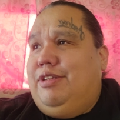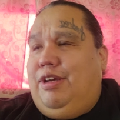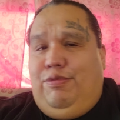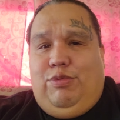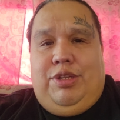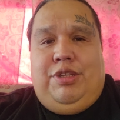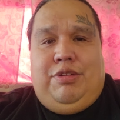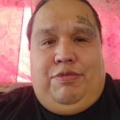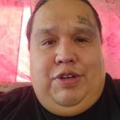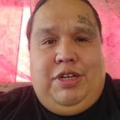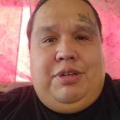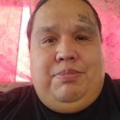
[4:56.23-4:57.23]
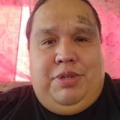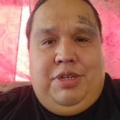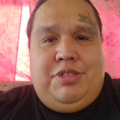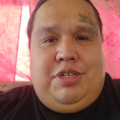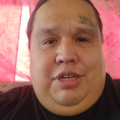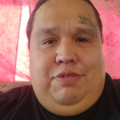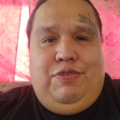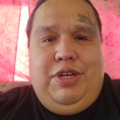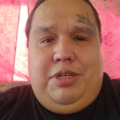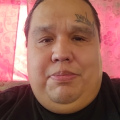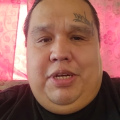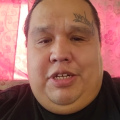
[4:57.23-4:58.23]
If when the victim does get
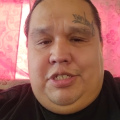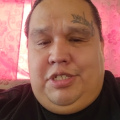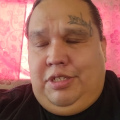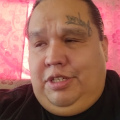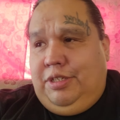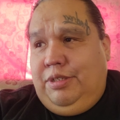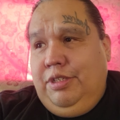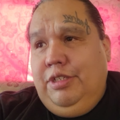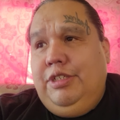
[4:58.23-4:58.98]
victimized in there.